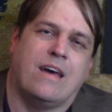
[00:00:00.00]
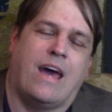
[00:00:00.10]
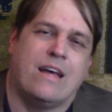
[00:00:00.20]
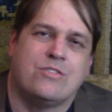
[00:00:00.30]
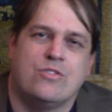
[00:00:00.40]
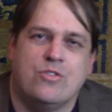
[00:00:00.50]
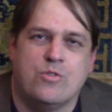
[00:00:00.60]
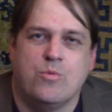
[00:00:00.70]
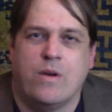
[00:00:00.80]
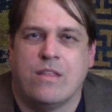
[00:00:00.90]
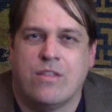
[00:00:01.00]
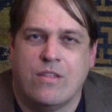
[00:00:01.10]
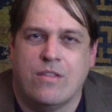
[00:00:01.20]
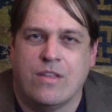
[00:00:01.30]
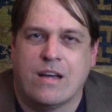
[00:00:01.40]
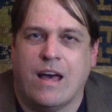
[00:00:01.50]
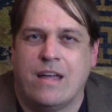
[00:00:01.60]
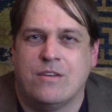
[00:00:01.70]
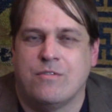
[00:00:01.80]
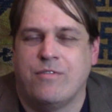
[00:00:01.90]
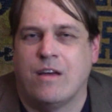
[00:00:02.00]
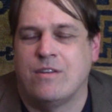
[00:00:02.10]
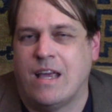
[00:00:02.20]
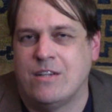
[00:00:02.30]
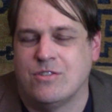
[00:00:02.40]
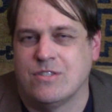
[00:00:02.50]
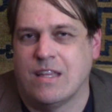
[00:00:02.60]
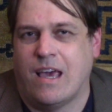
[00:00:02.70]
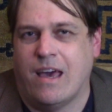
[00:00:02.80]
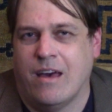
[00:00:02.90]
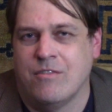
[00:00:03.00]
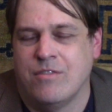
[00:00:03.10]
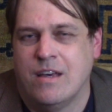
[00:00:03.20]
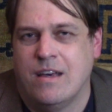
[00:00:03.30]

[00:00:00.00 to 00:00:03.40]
has to do with the kind of foundations they have,